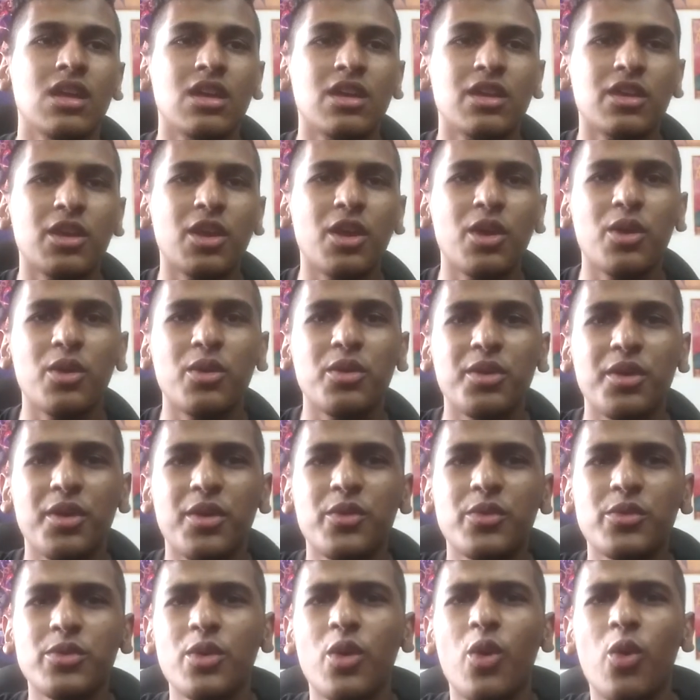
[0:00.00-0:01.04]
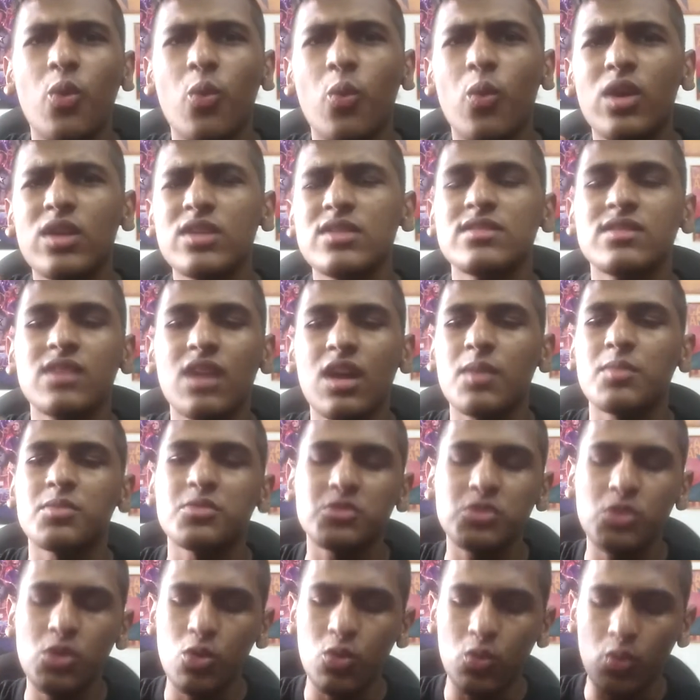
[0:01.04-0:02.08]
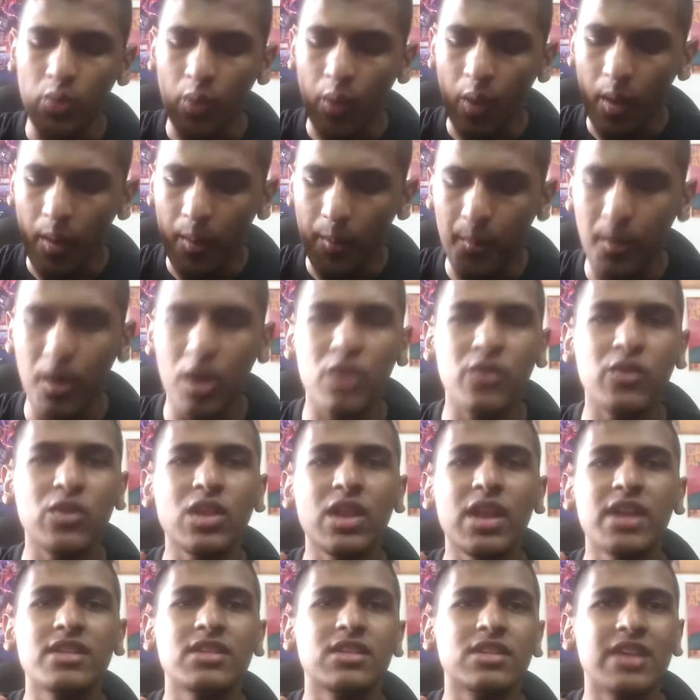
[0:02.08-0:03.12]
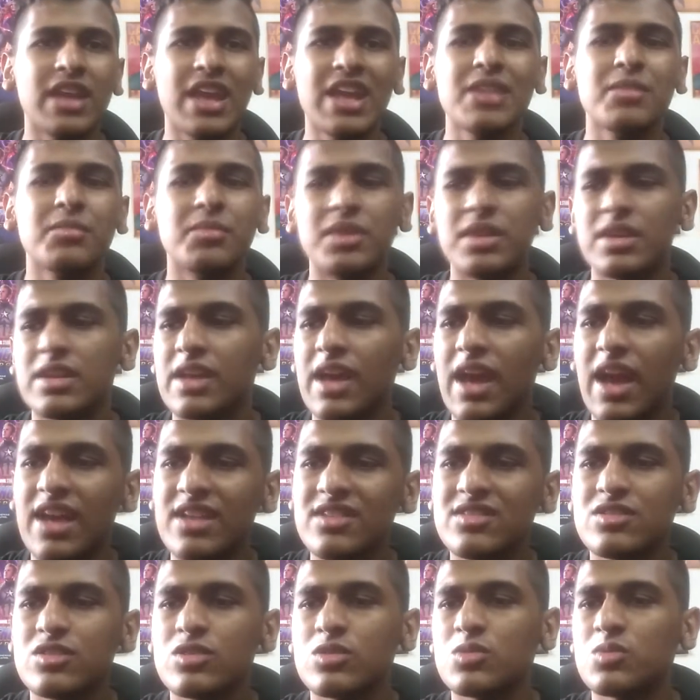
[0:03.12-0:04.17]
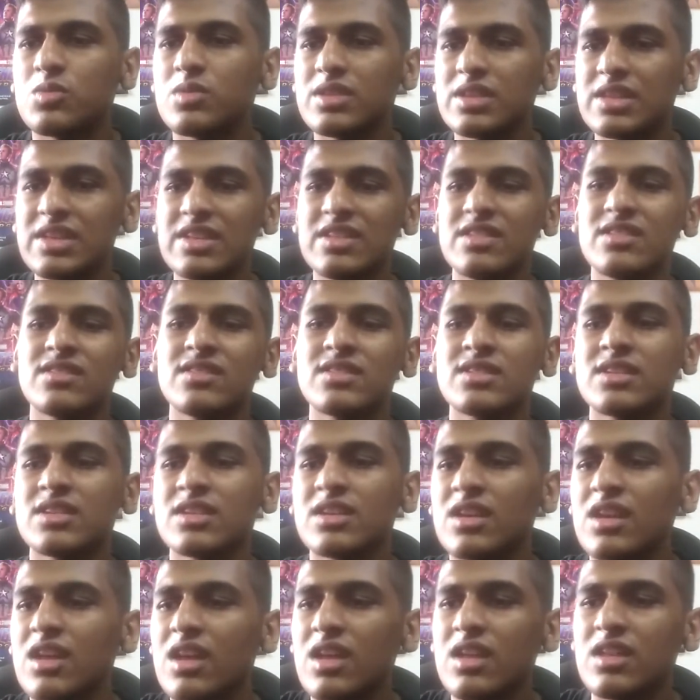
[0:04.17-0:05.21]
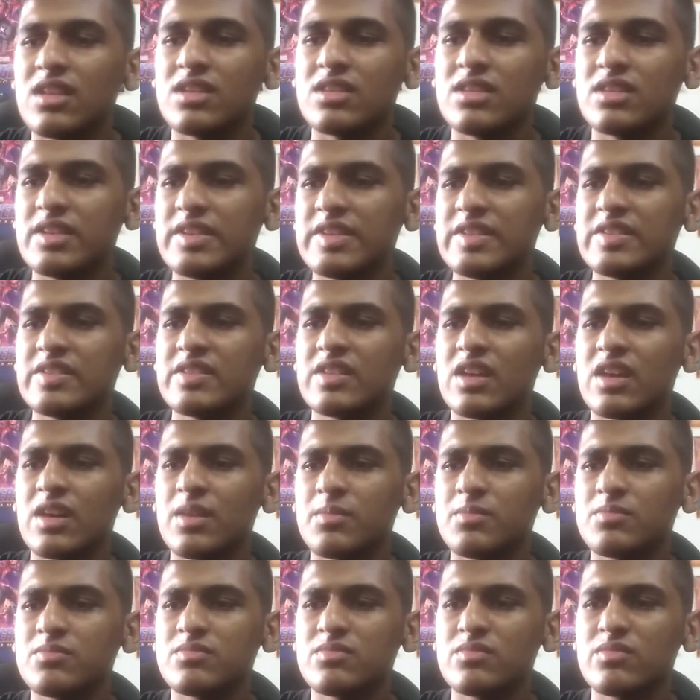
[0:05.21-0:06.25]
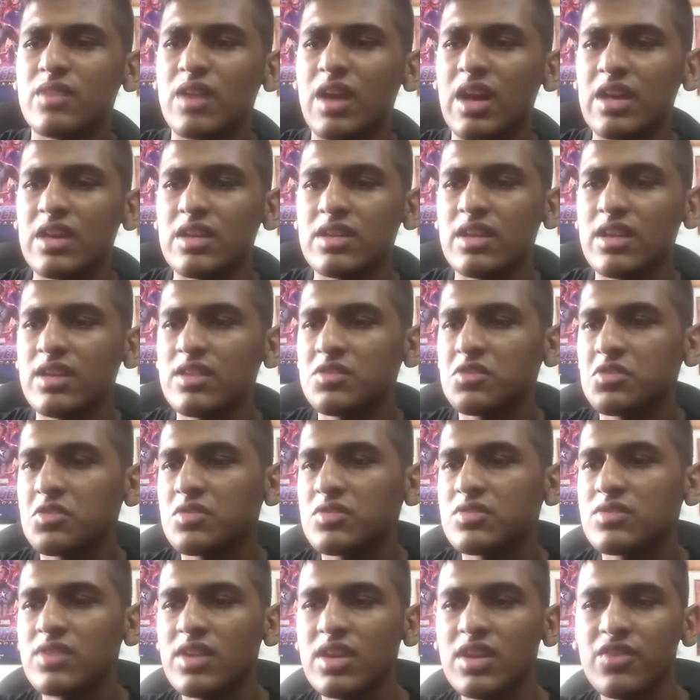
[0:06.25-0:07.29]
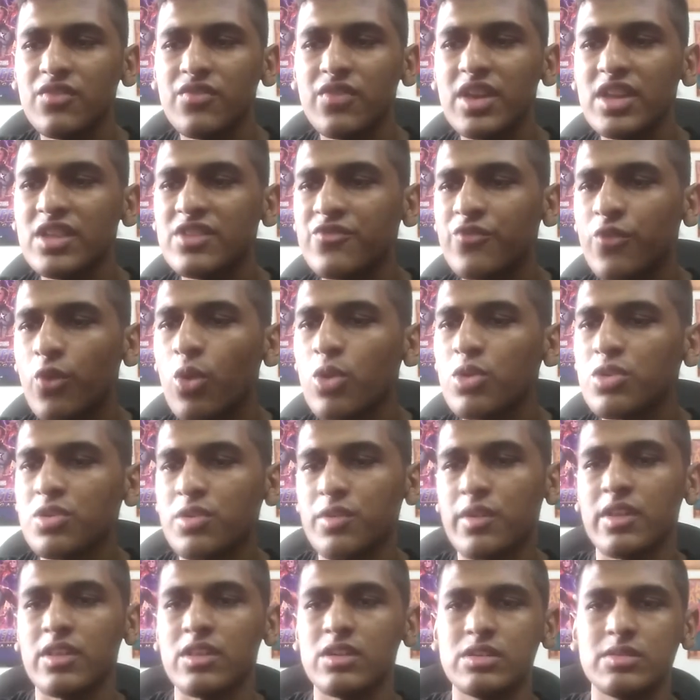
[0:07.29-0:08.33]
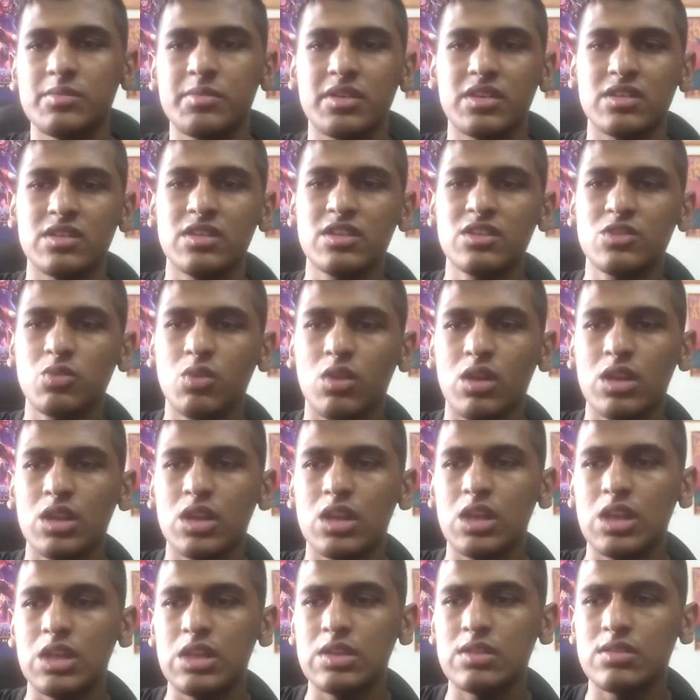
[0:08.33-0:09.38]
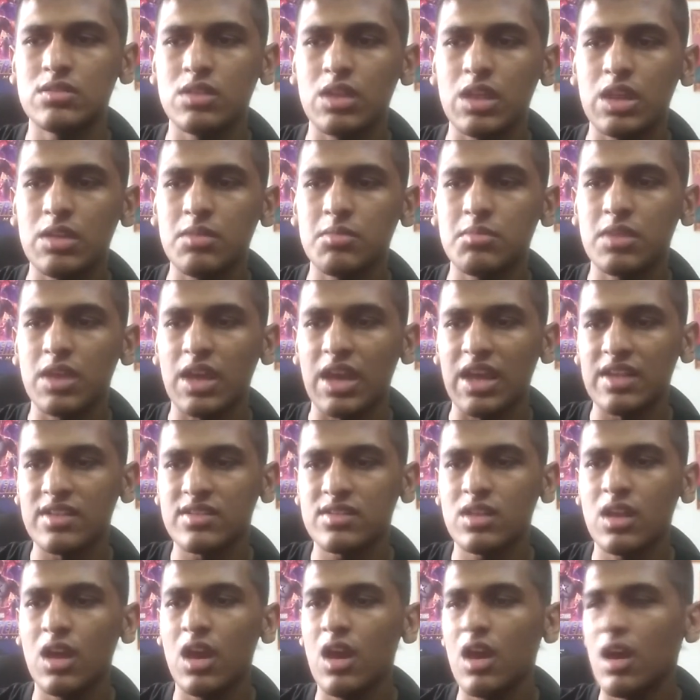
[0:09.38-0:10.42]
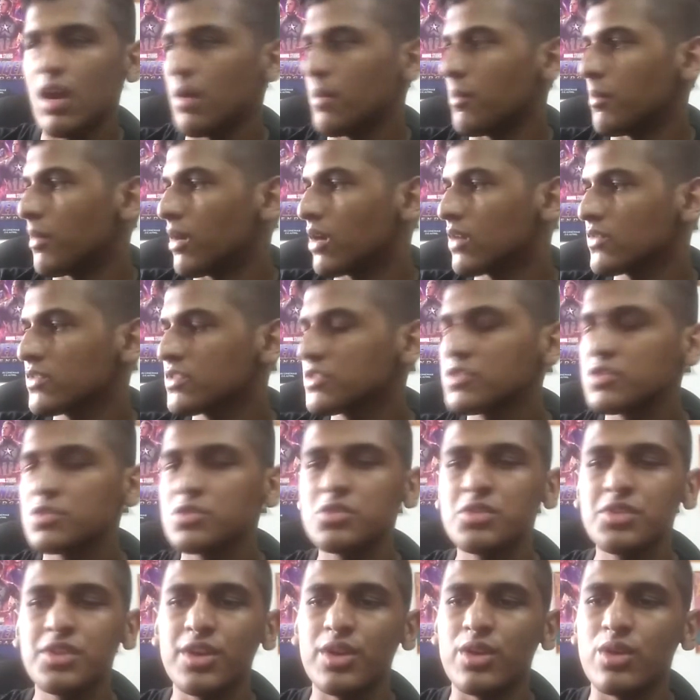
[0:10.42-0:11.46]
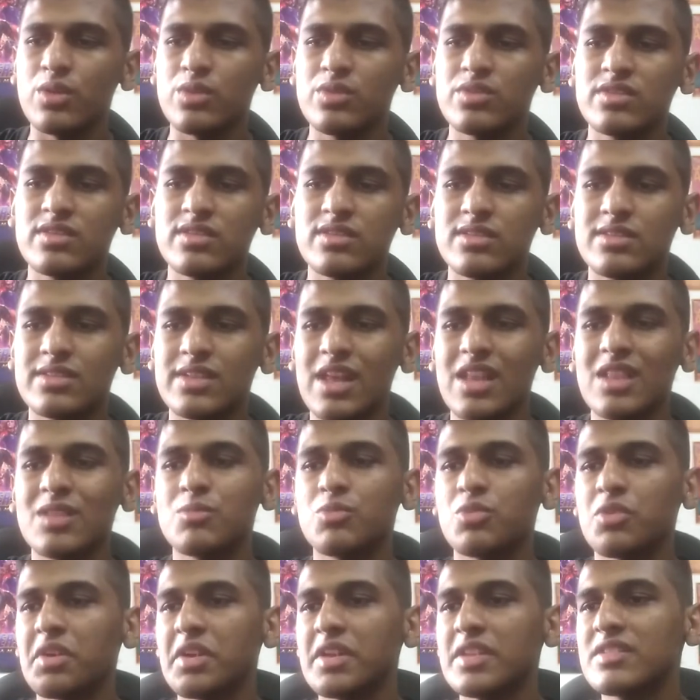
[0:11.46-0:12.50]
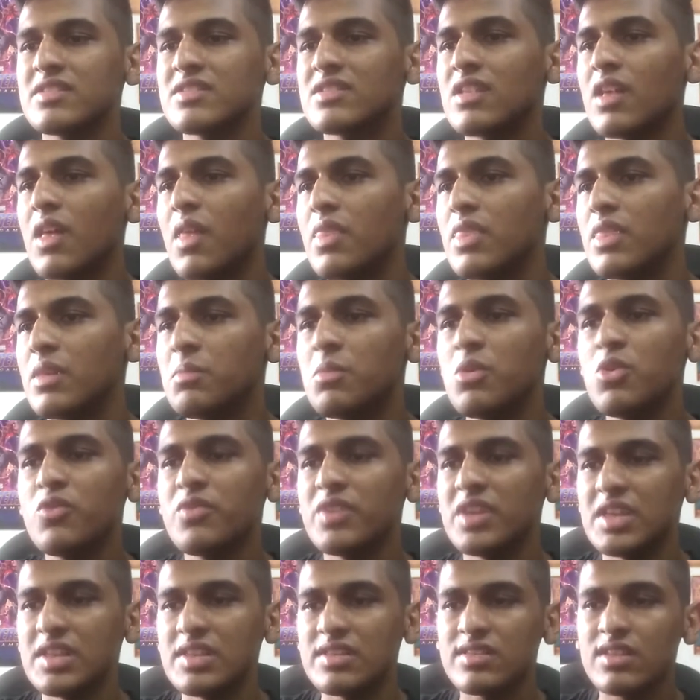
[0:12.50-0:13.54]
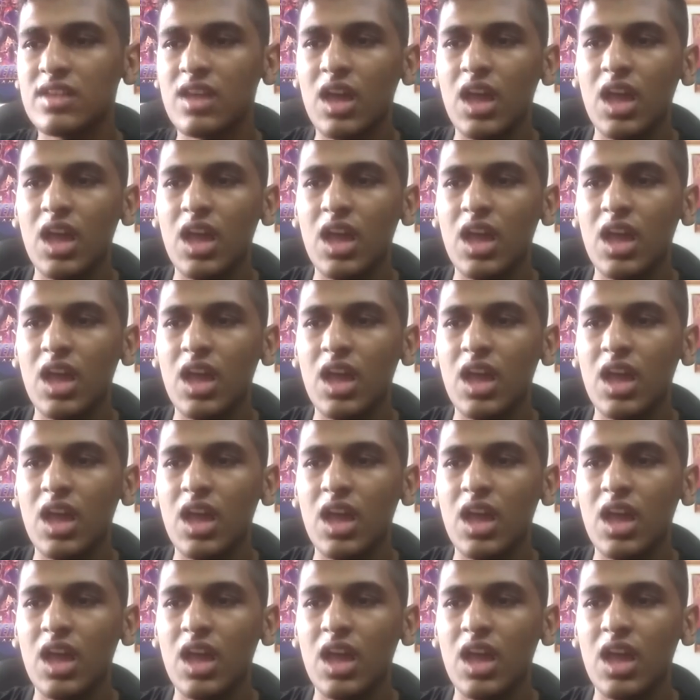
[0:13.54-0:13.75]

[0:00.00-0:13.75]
Yo, what is up? So, Marvel Entertainment has released this, I guess you could say a Phase 4 trailer, but this one is named as Marvel Studios Celebrates the Movies.